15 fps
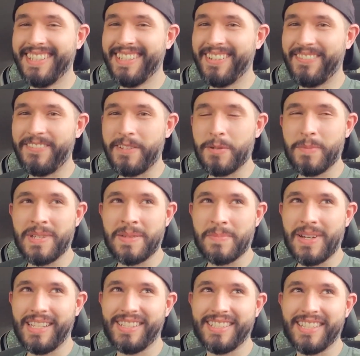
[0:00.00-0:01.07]
filming
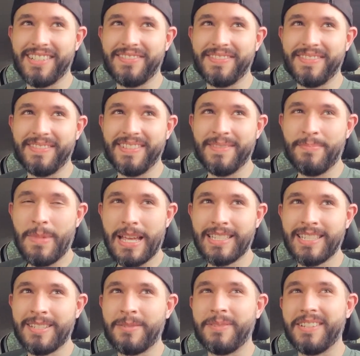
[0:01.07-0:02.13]
myself
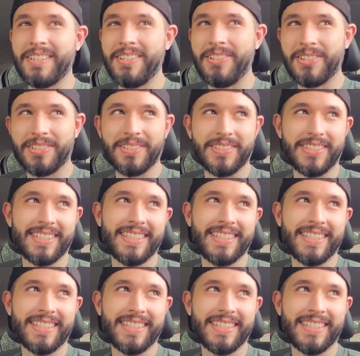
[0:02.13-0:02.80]
messing with dirt,